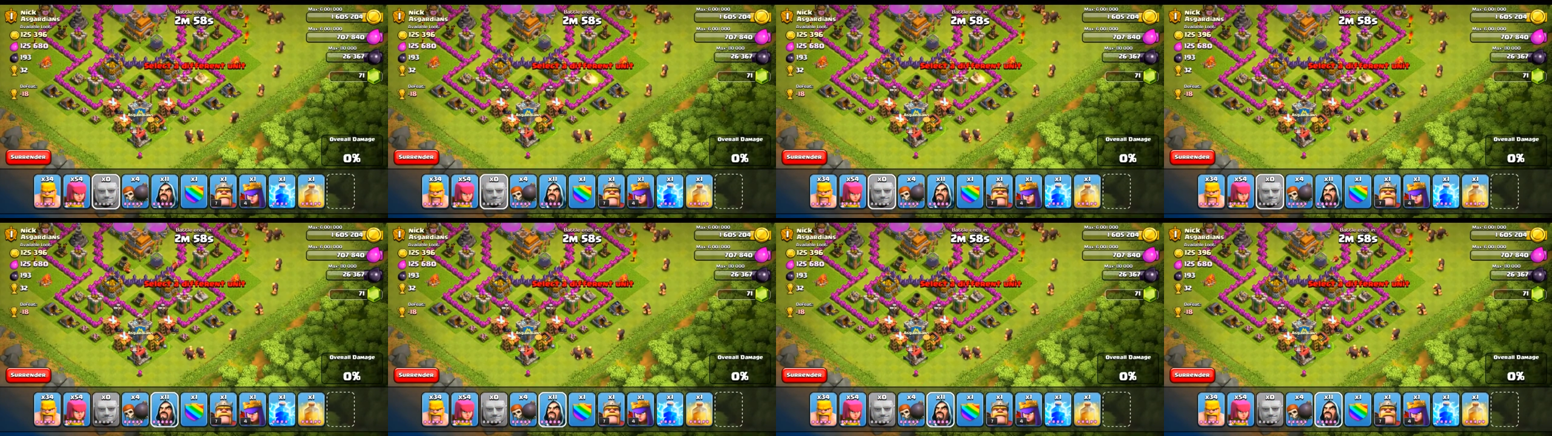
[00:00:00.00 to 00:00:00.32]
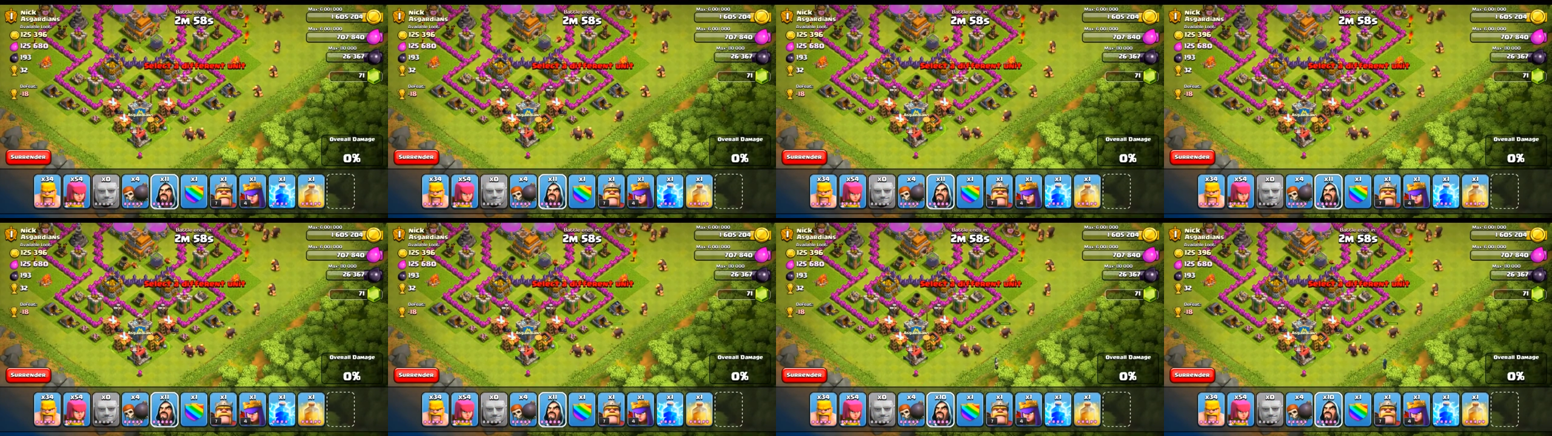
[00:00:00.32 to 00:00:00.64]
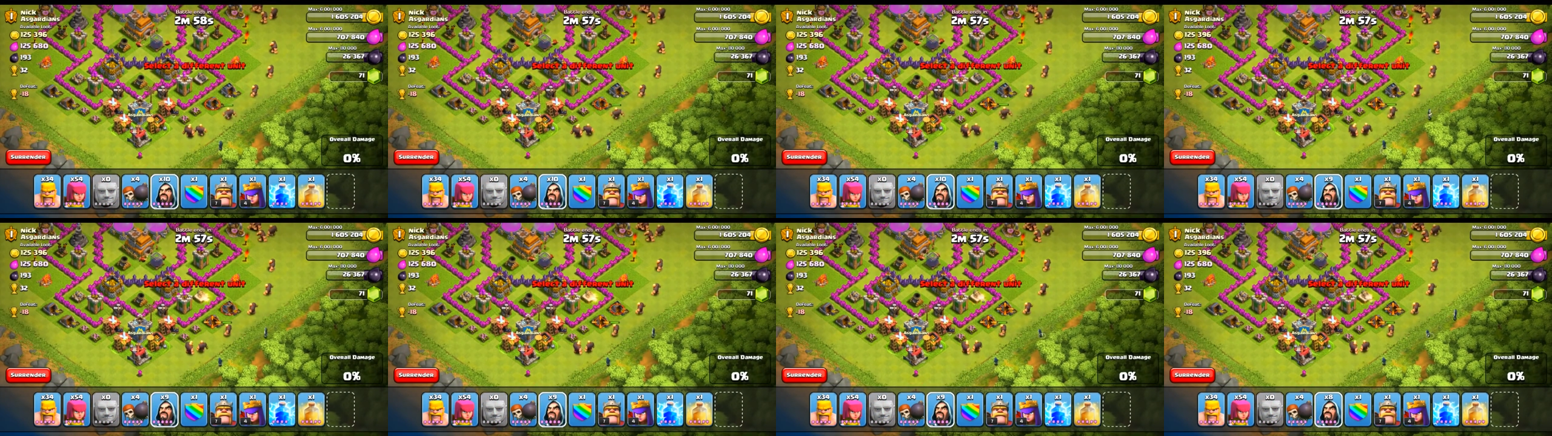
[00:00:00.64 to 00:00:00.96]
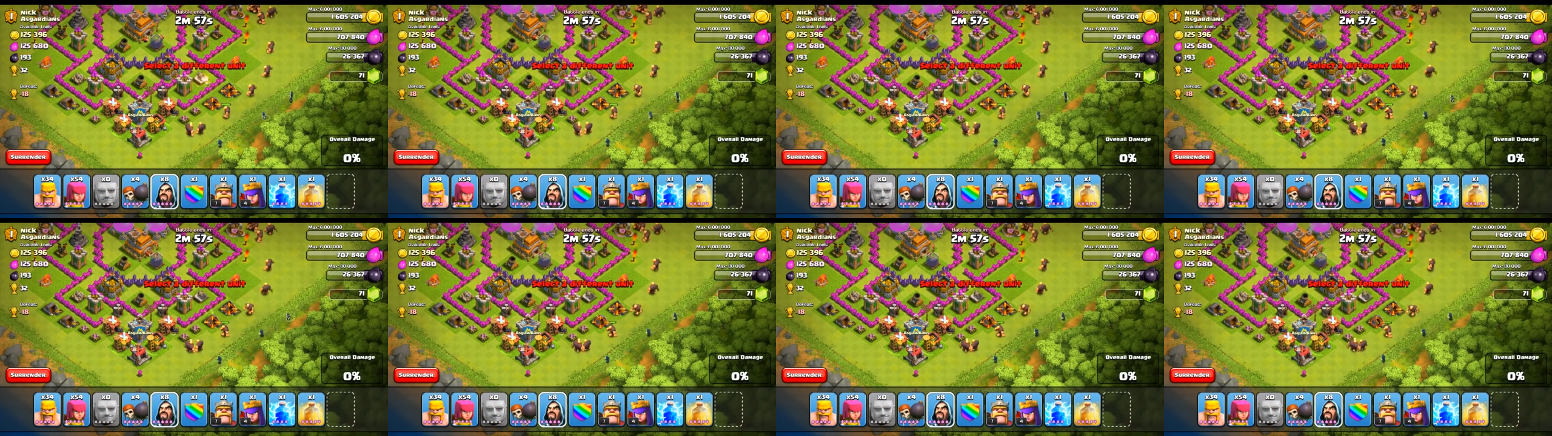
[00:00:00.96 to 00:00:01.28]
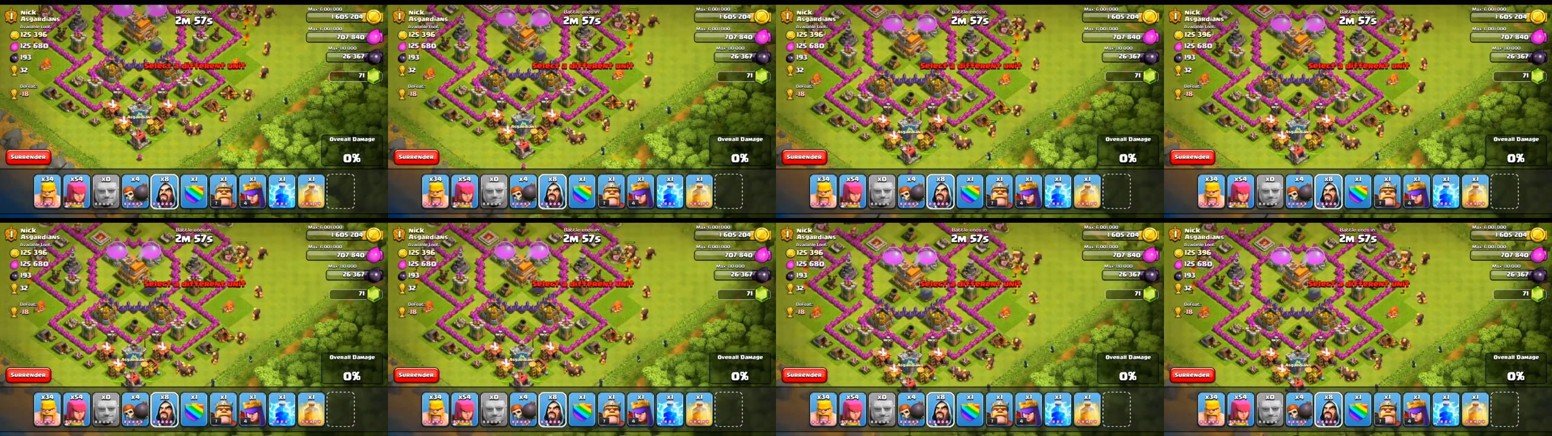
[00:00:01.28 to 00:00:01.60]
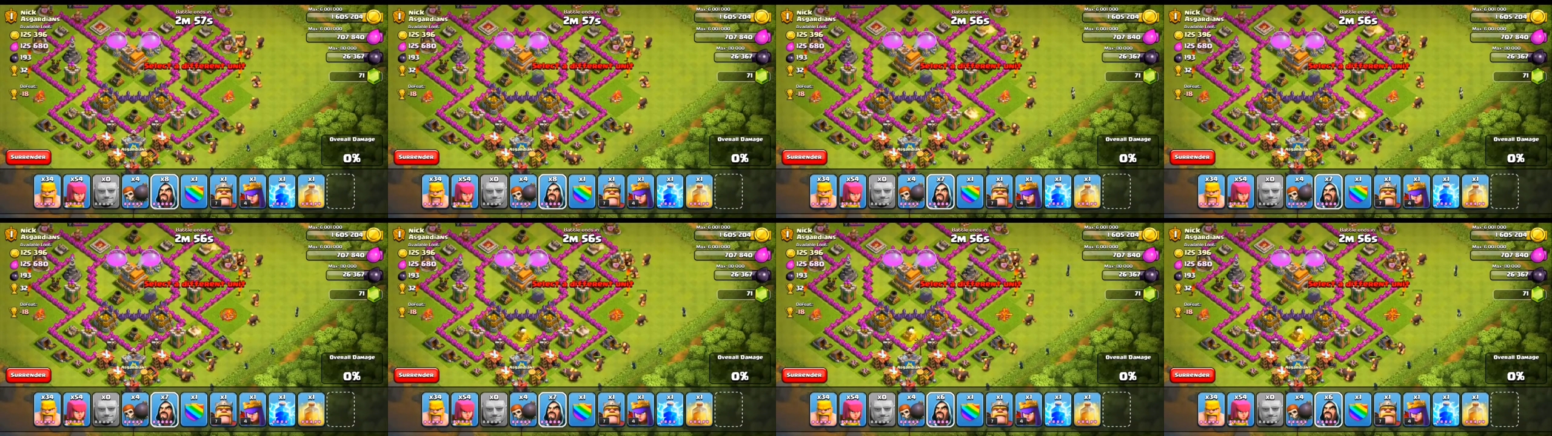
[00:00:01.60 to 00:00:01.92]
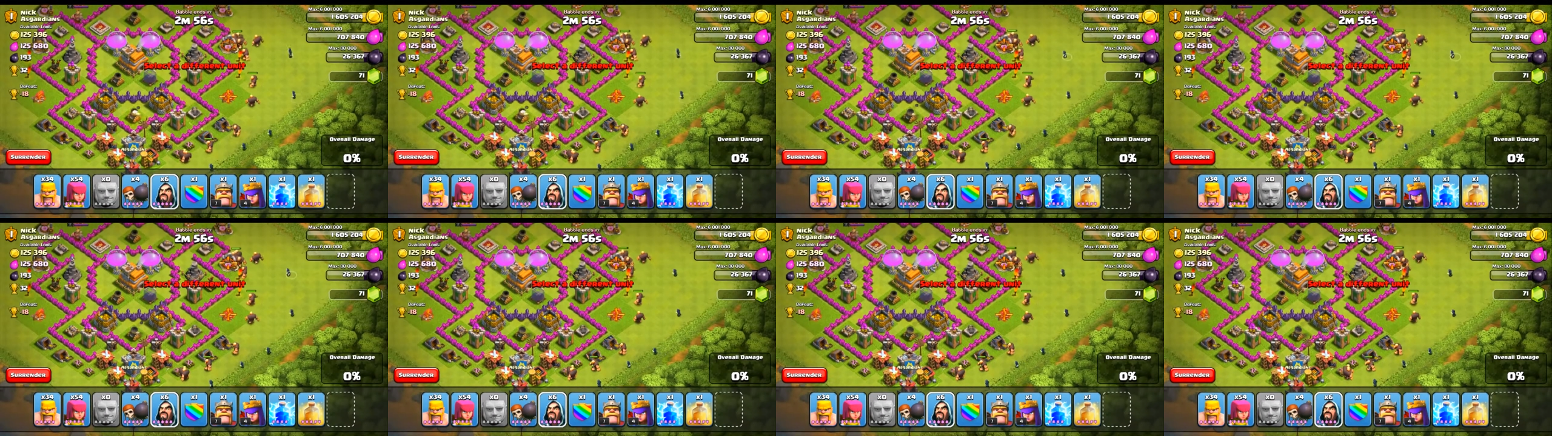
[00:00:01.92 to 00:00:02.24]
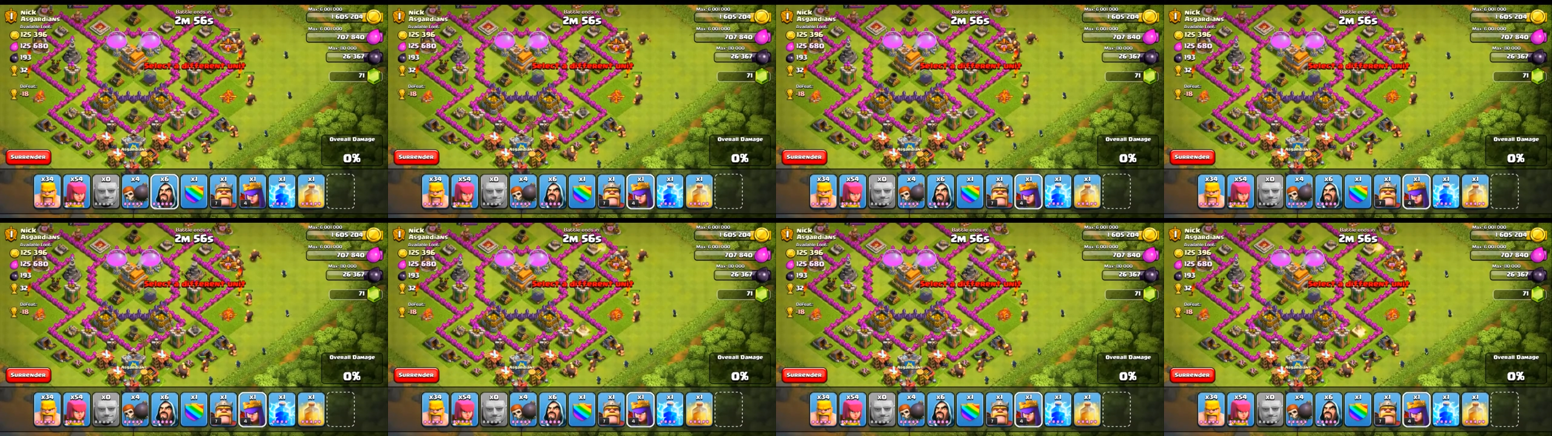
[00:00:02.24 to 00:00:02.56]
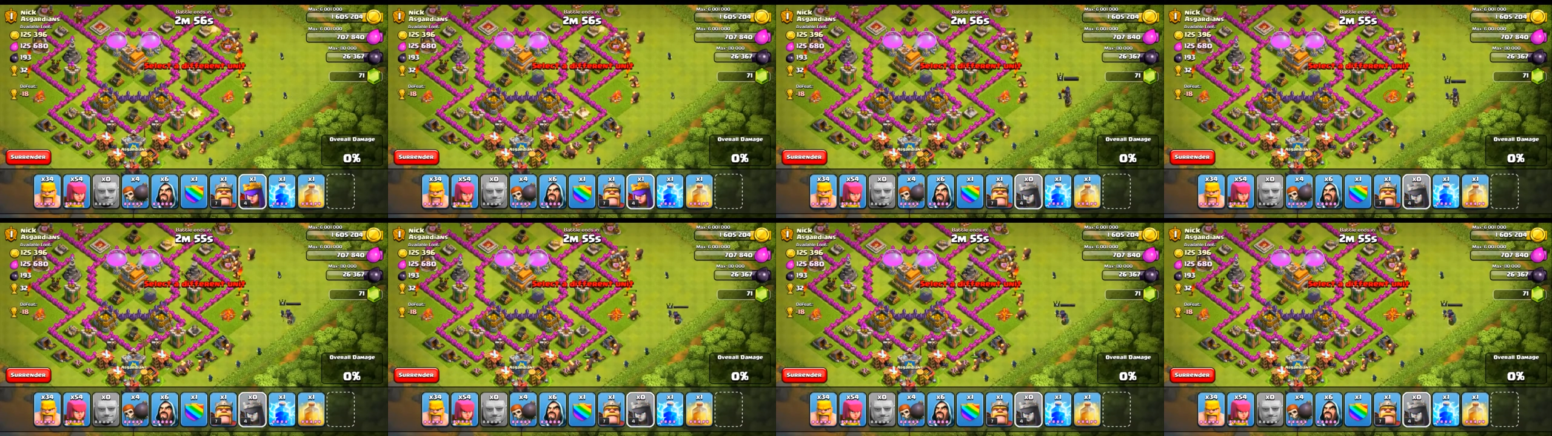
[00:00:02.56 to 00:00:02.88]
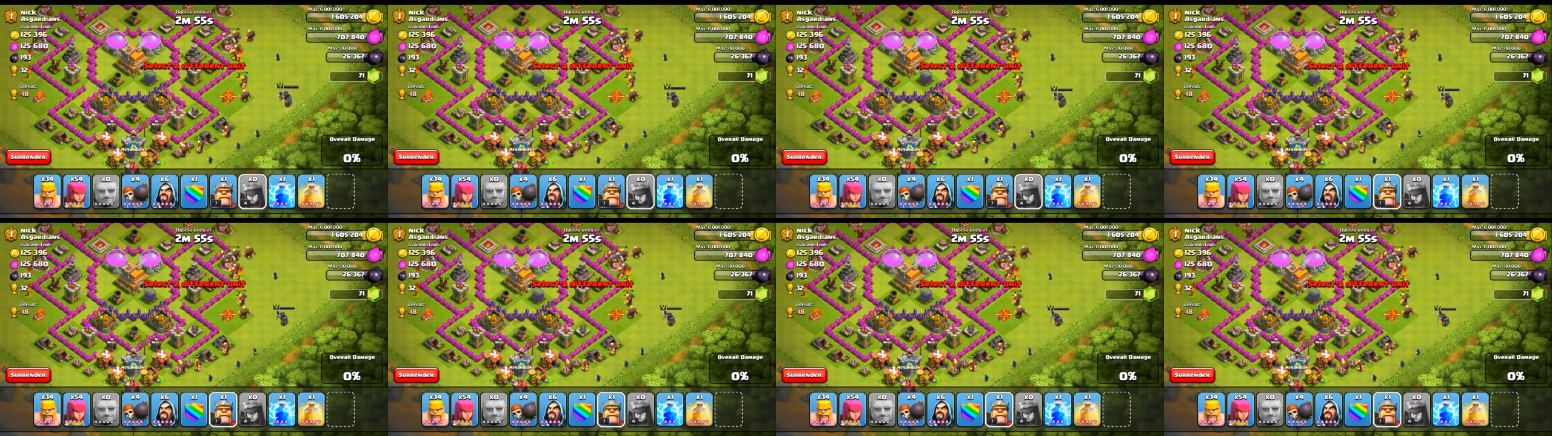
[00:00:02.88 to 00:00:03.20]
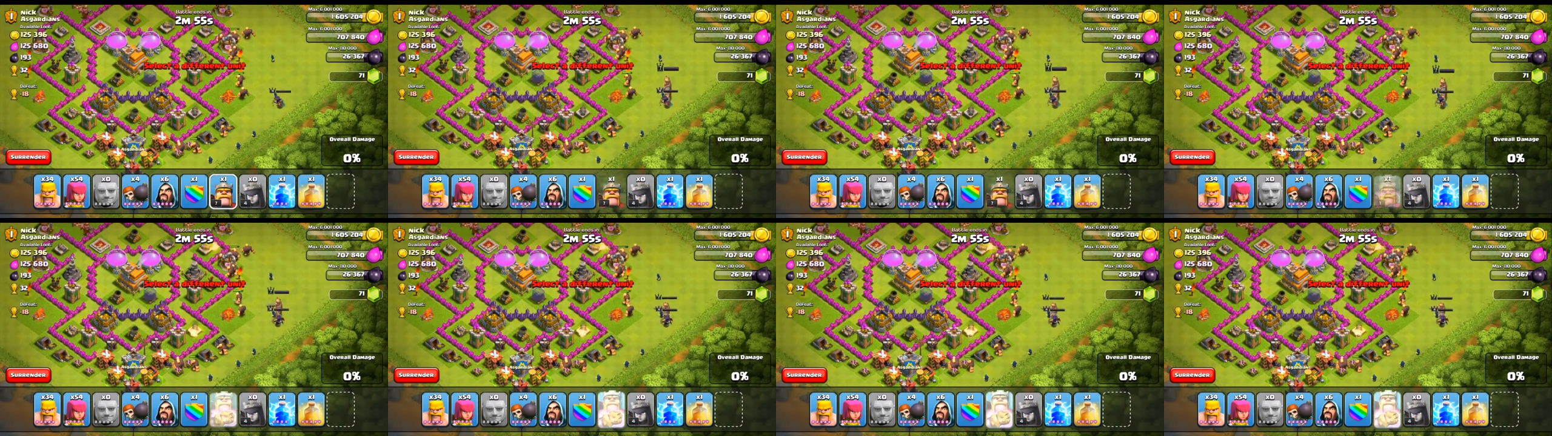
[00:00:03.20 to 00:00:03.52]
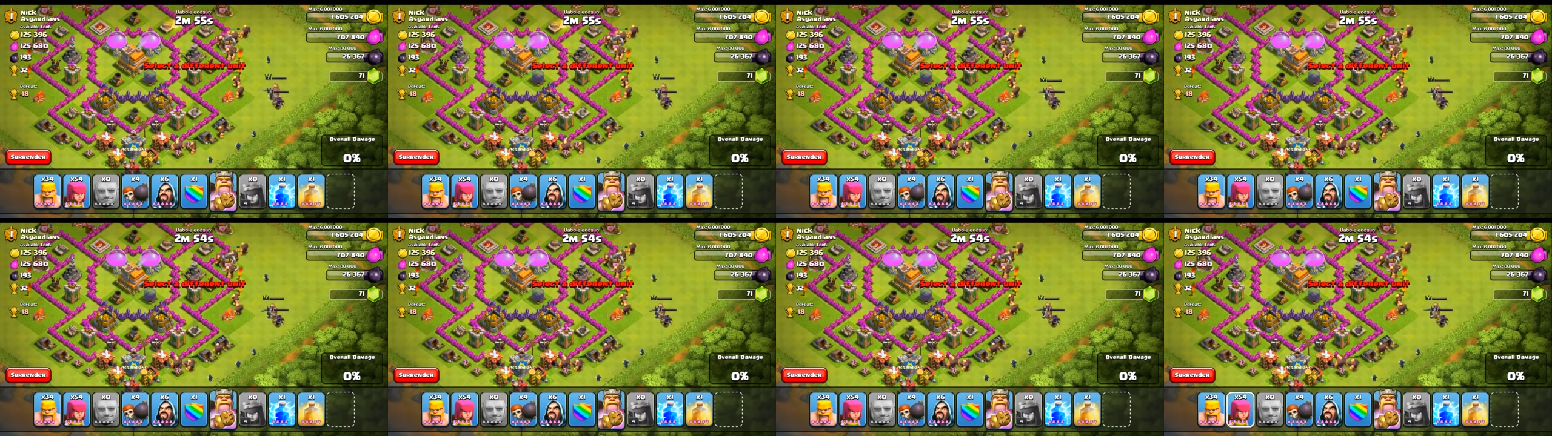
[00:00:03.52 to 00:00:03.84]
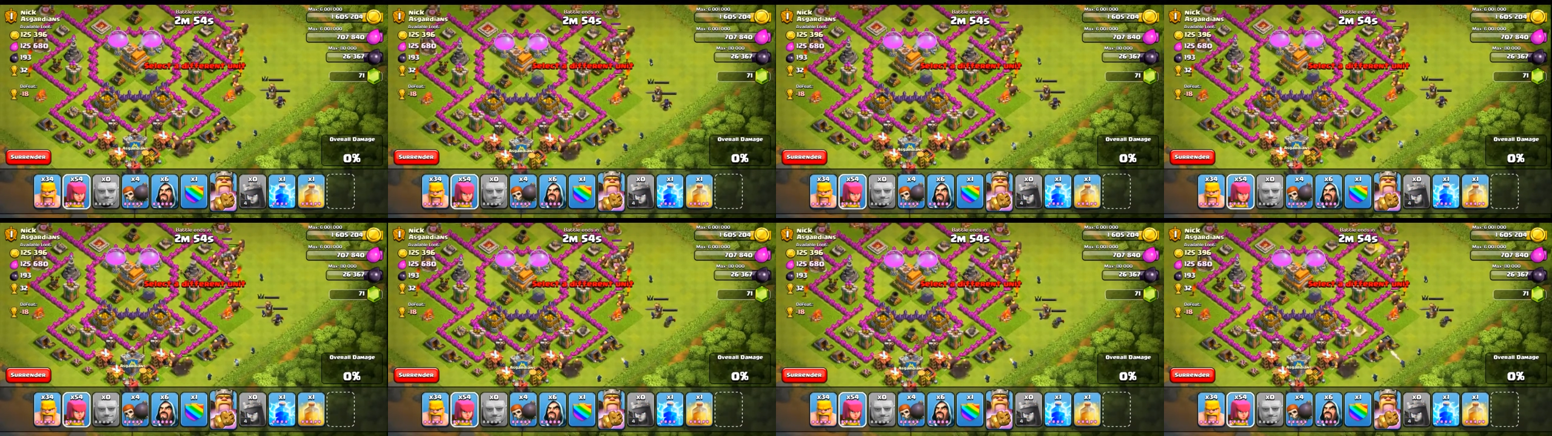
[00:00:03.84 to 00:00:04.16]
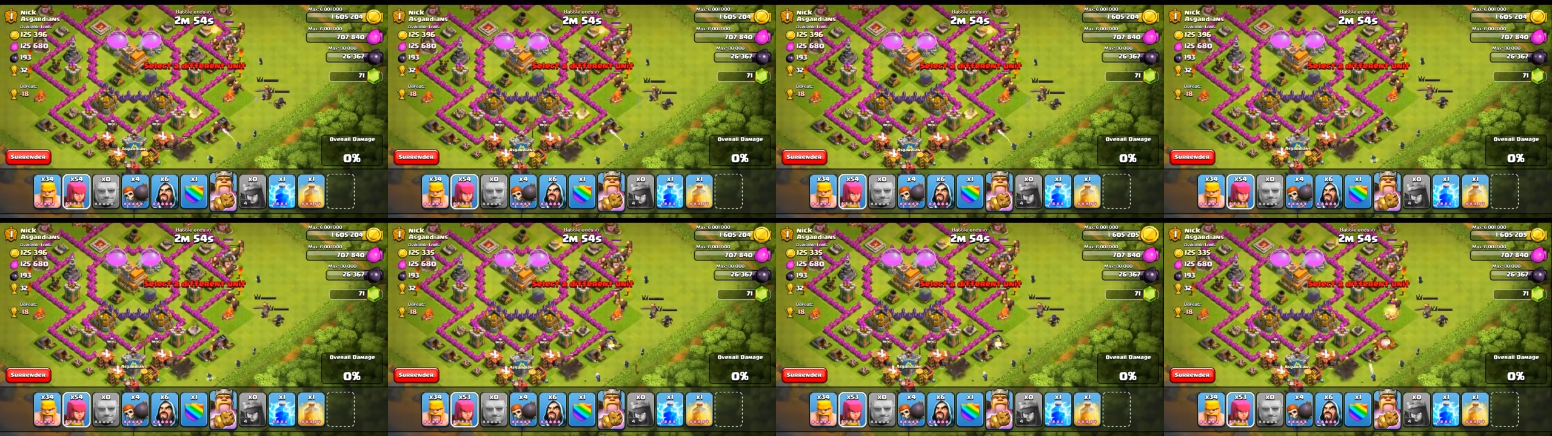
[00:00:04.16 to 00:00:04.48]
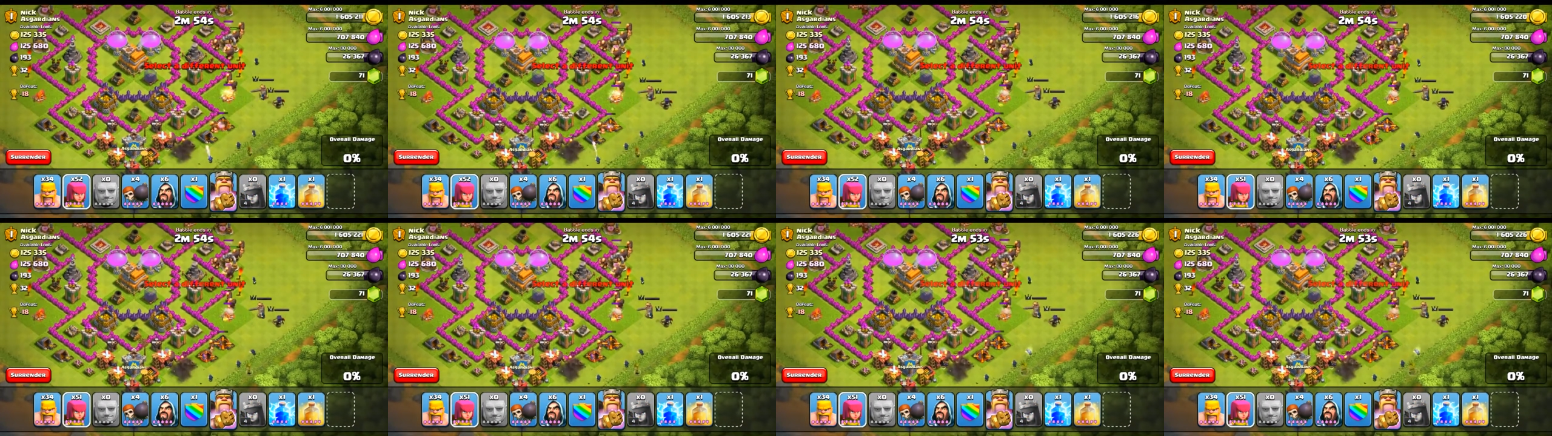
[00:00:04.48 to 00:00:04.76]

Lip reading: (no speaker visible)